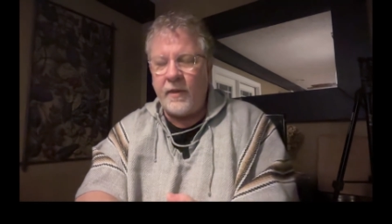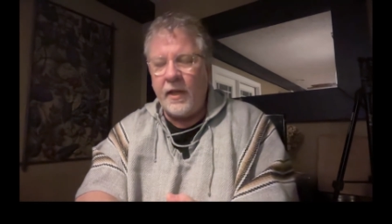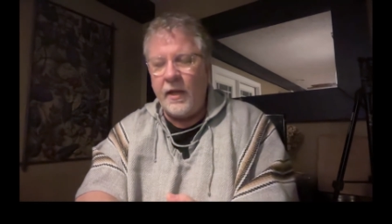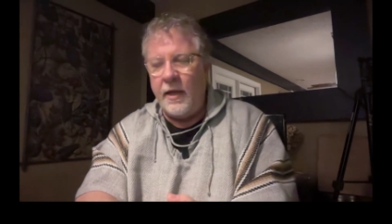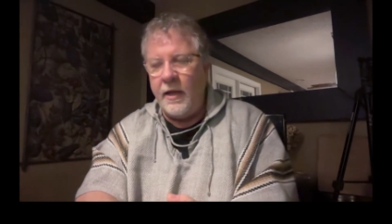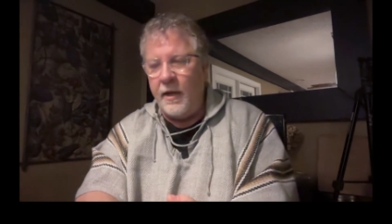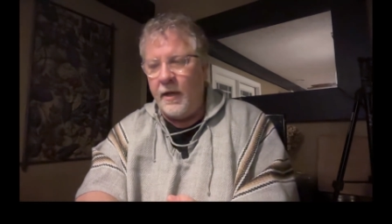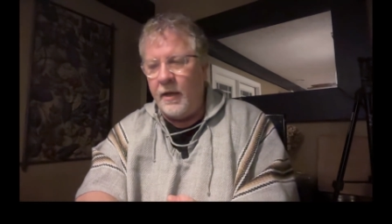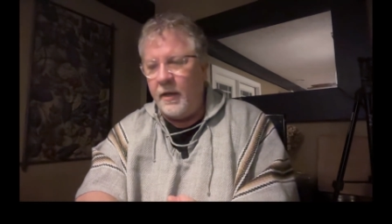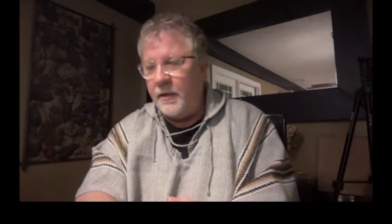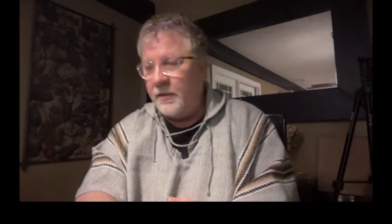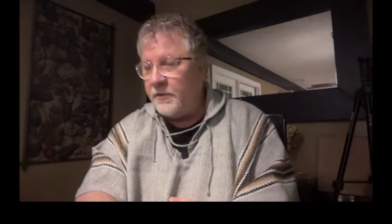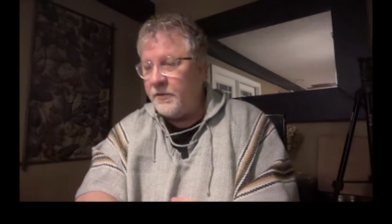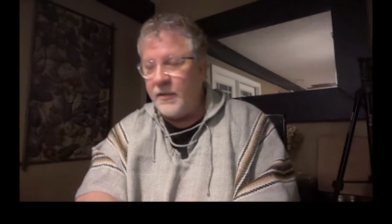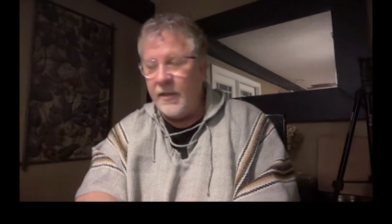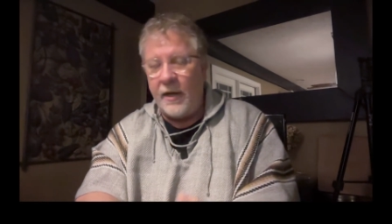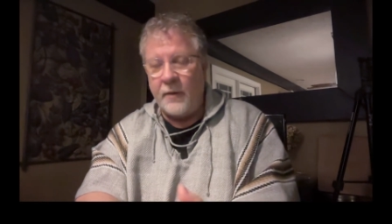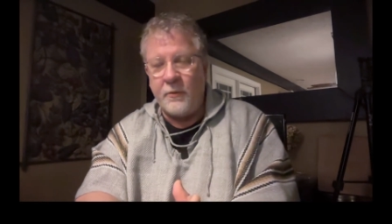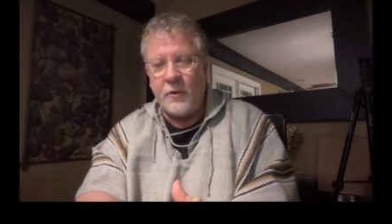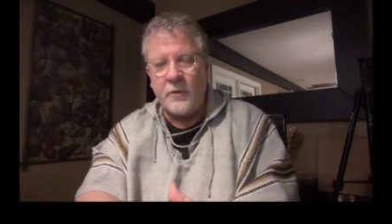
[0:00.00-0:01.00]
and
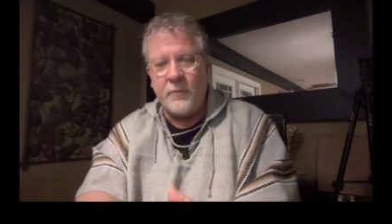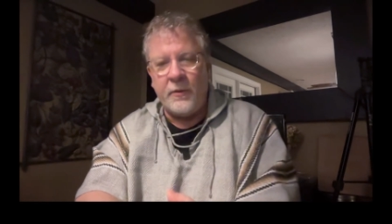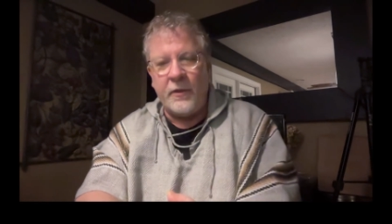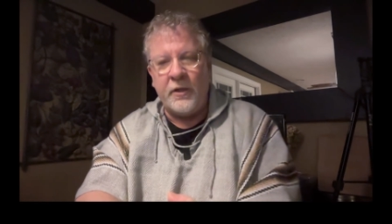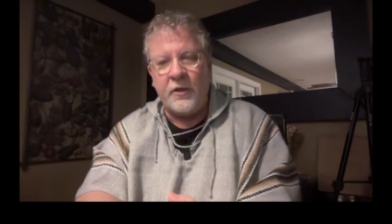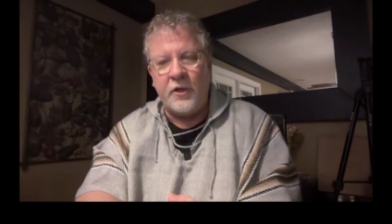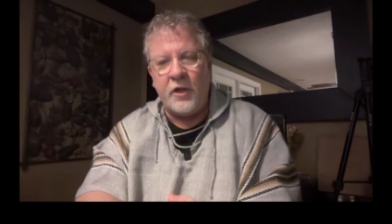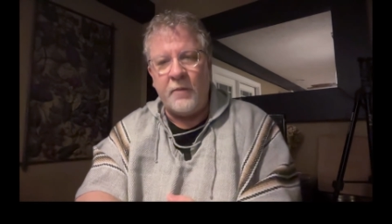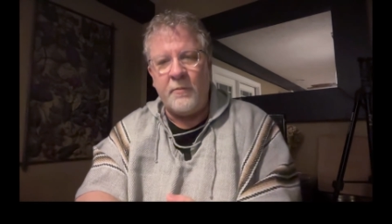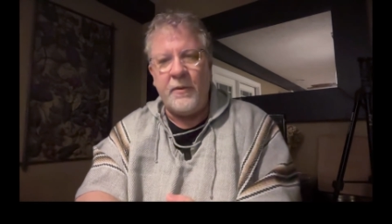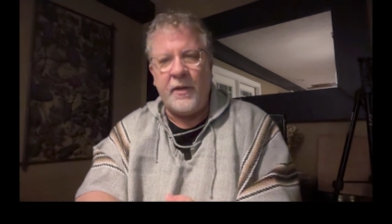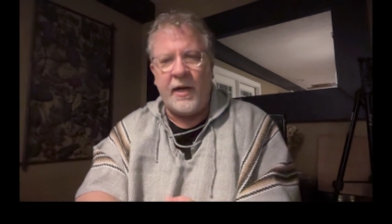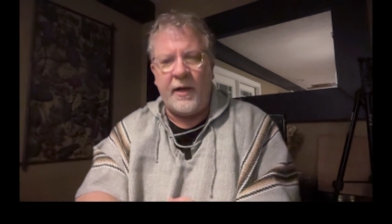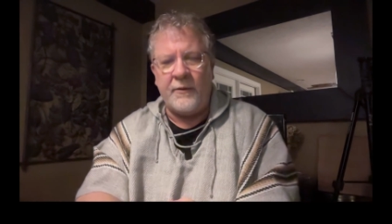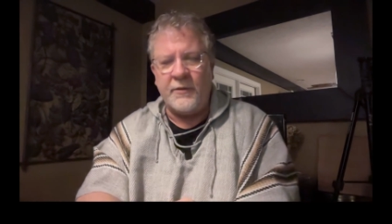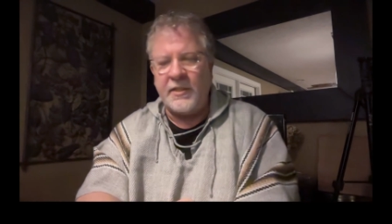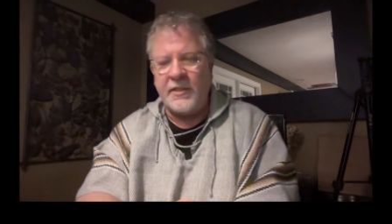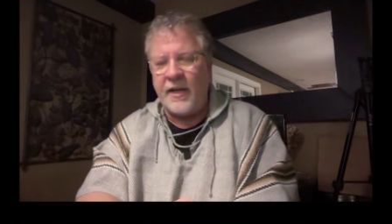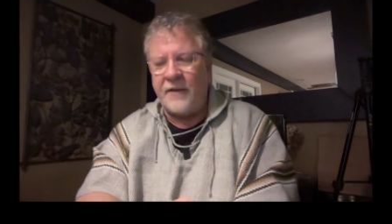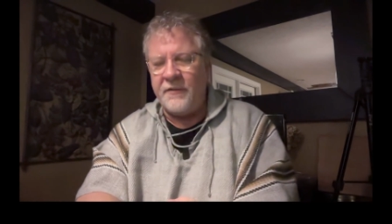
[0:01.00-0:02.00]
that worked really good but i
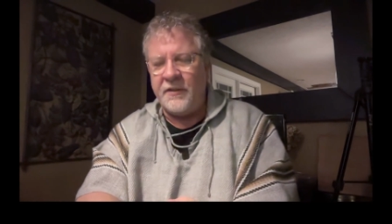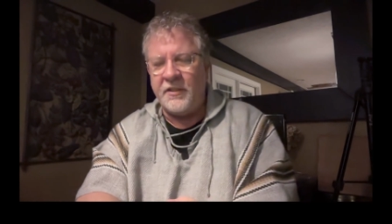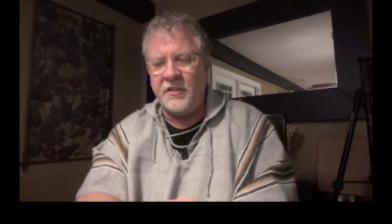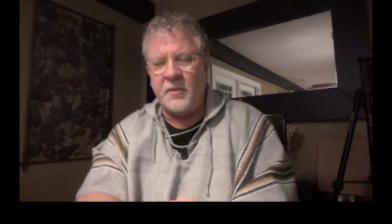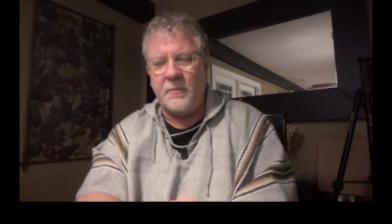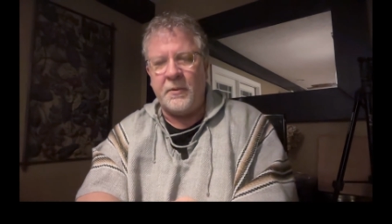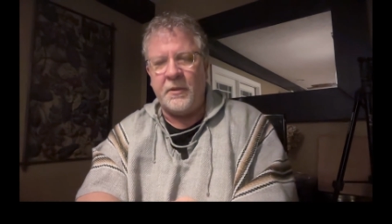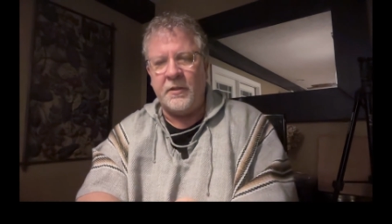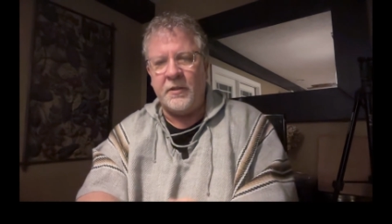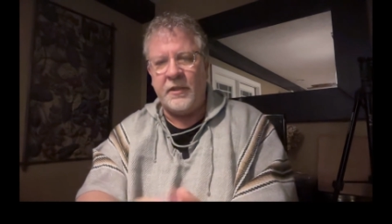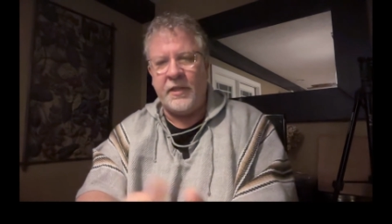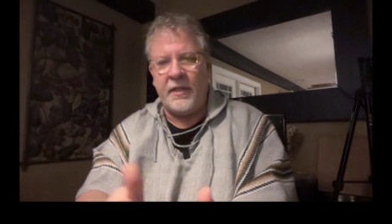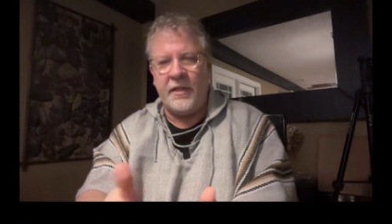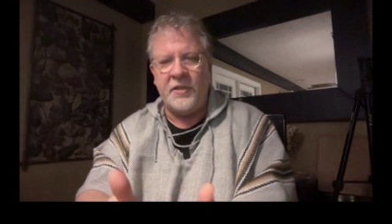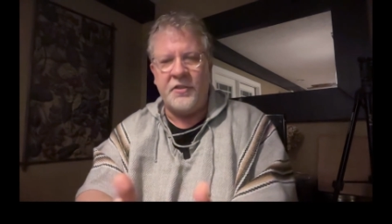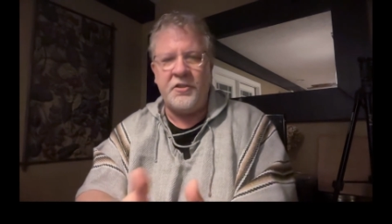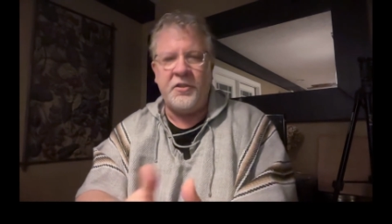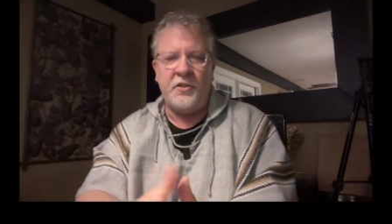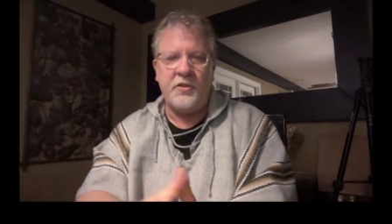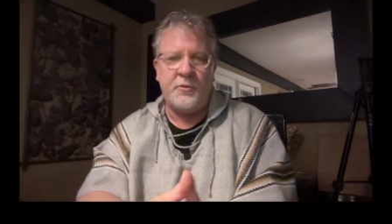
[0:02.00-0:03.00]
was having stability
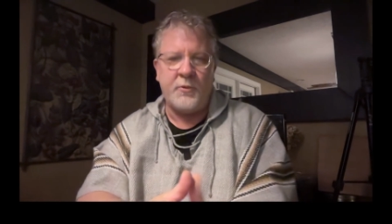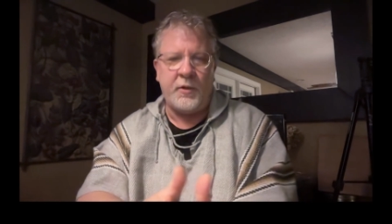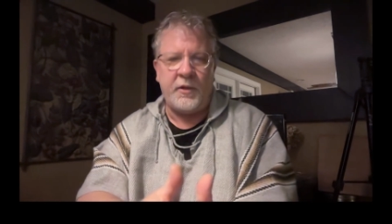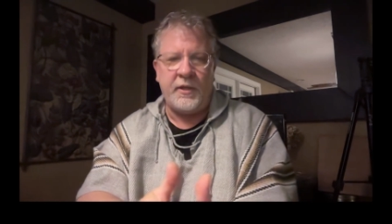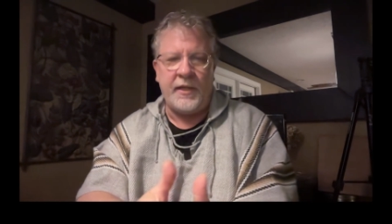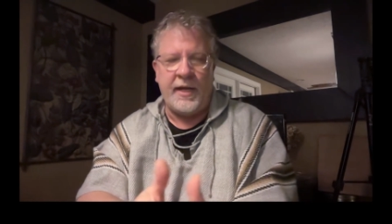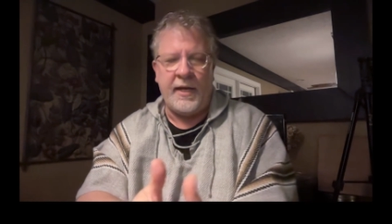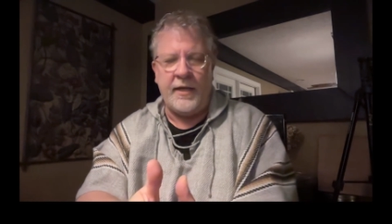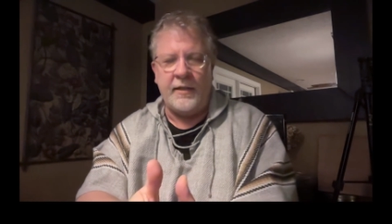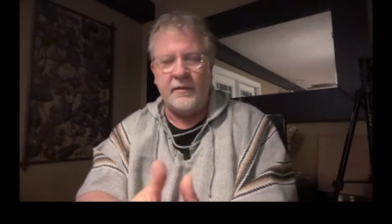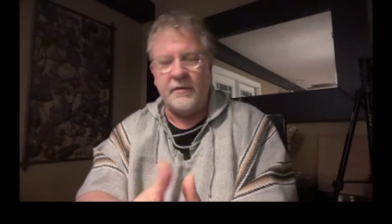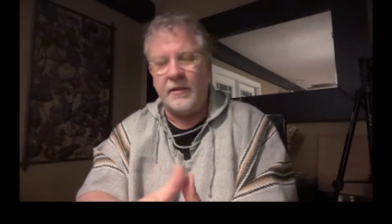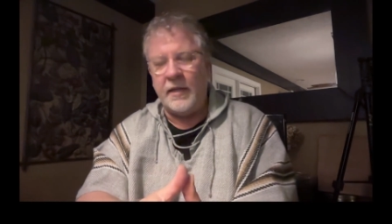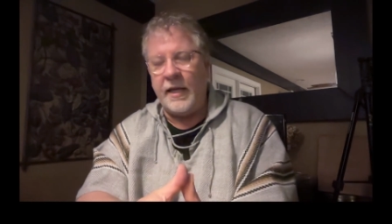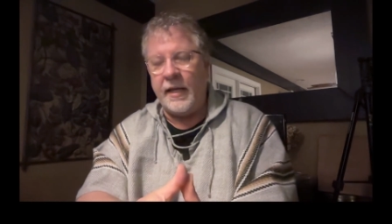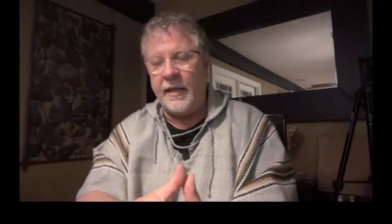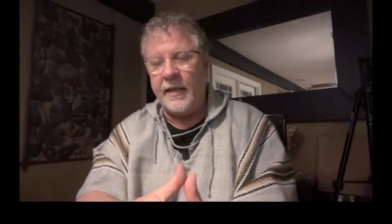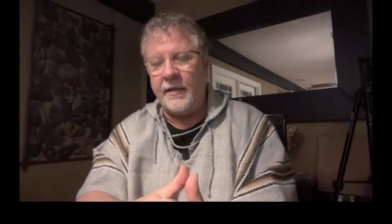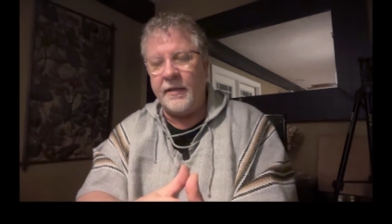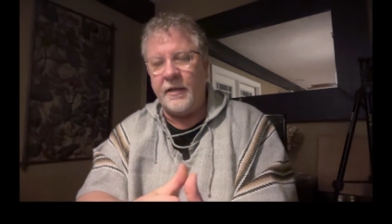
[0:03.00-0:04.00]
issues with that and
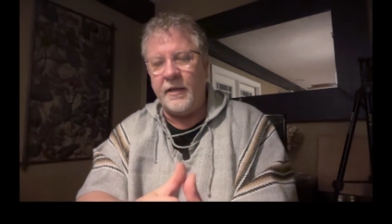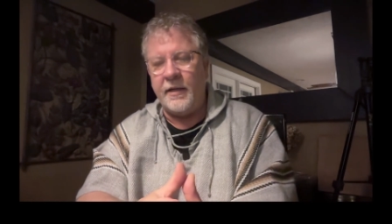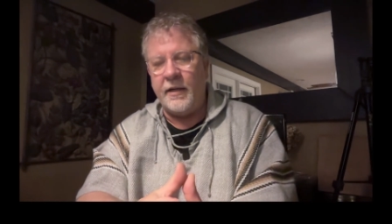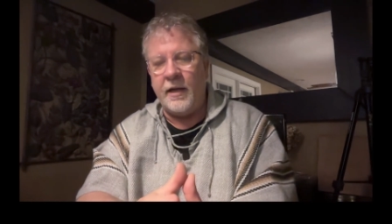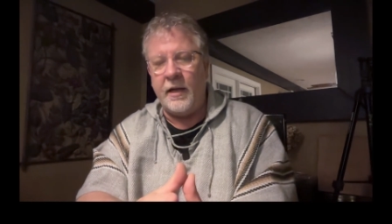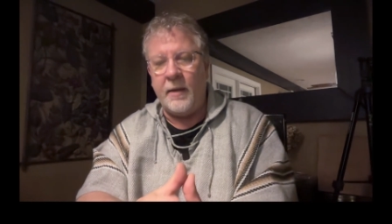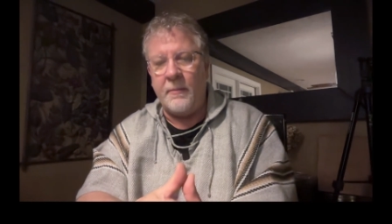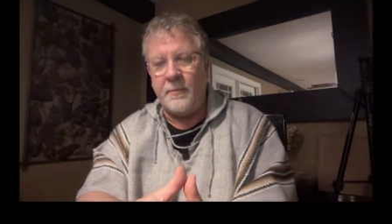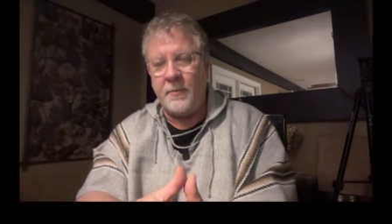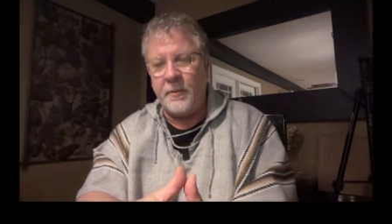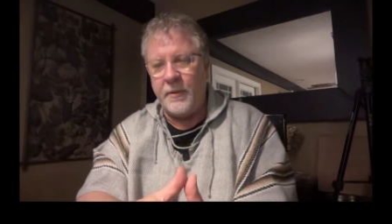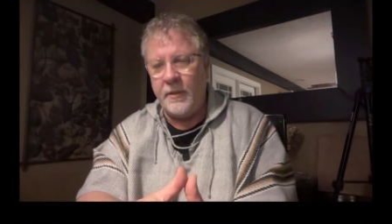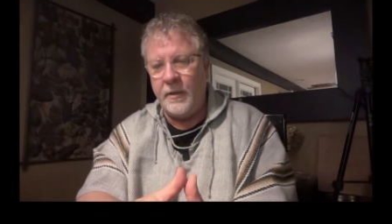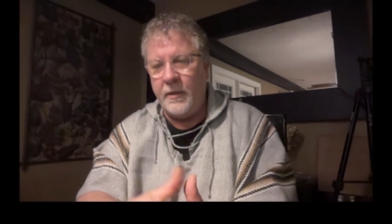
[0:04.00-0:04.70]
i ended up